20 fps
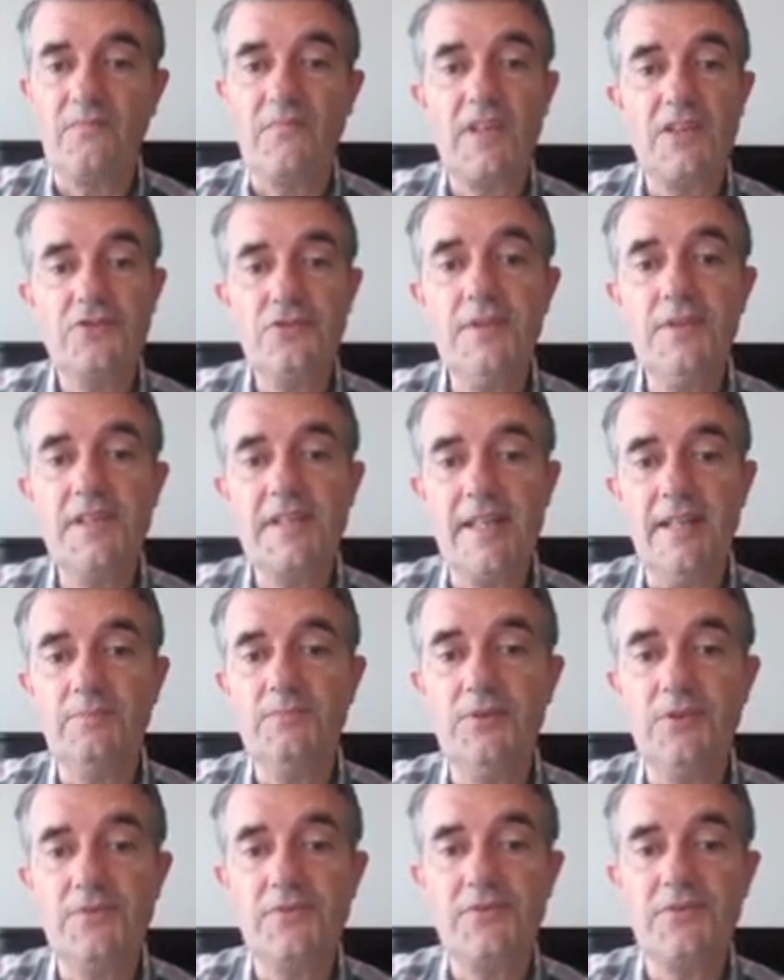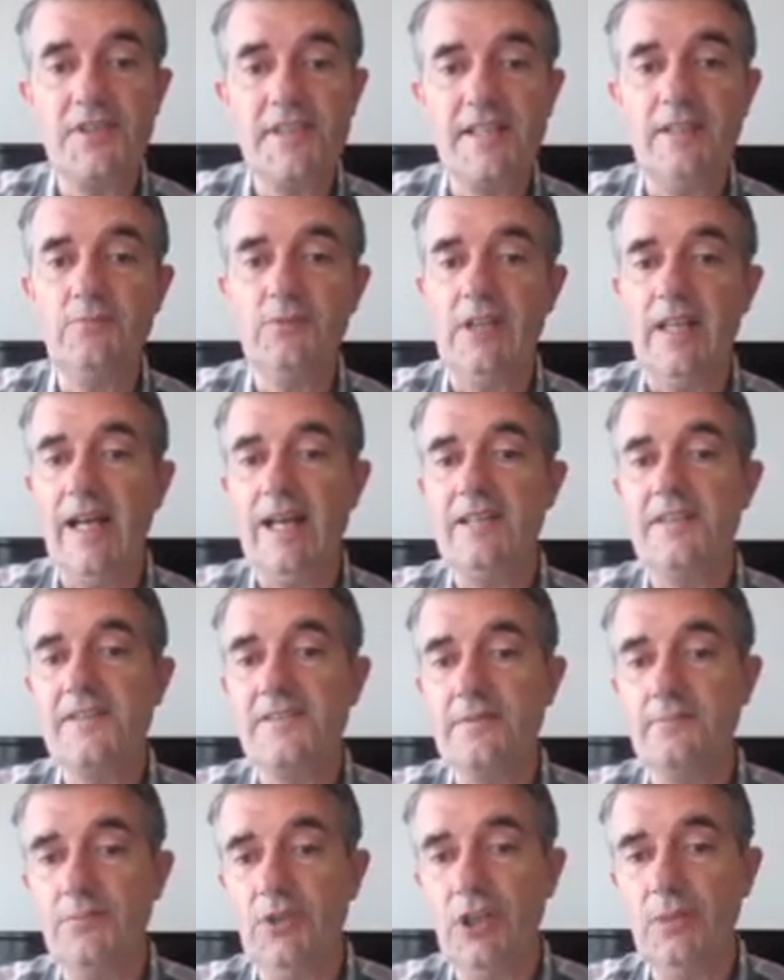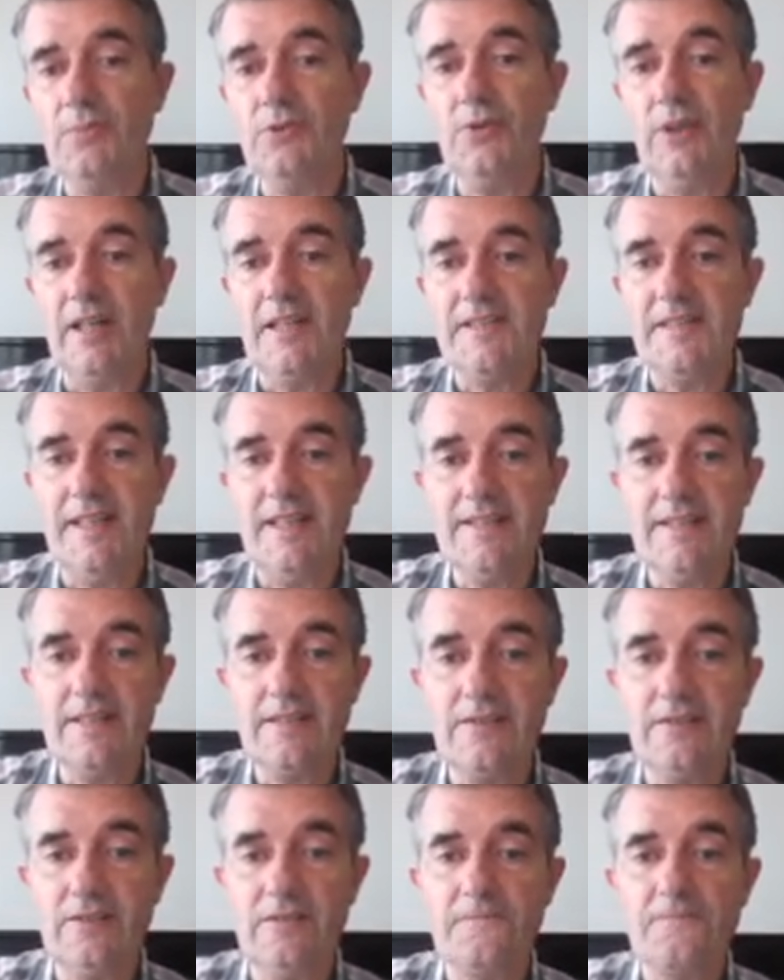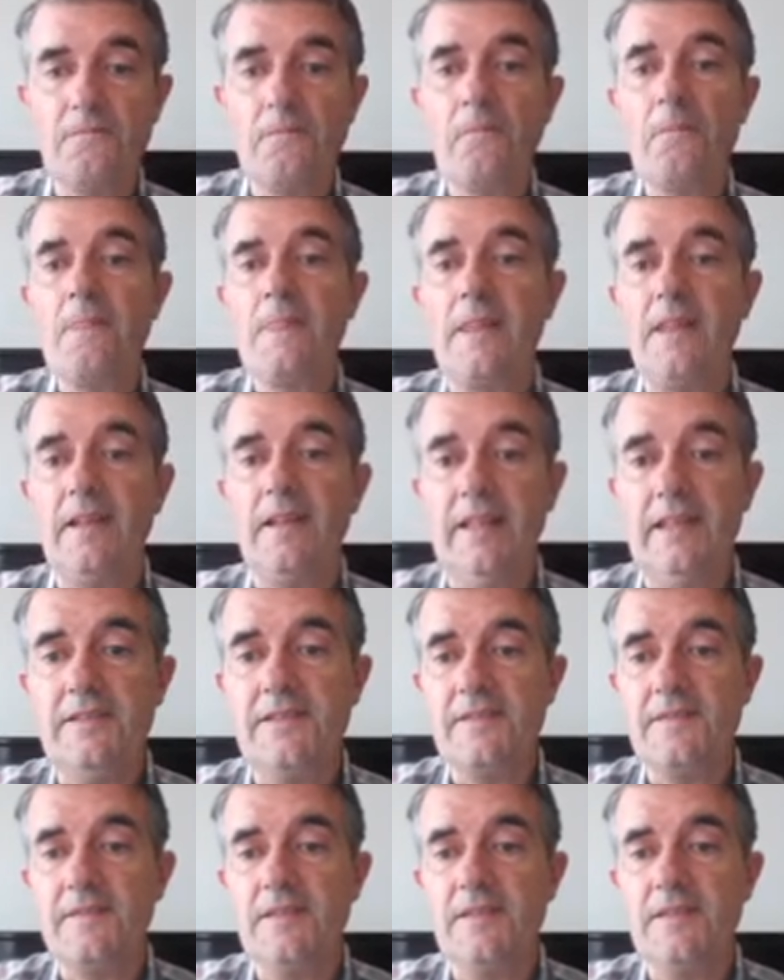two examples. For example, Alice and Bob, who are identical in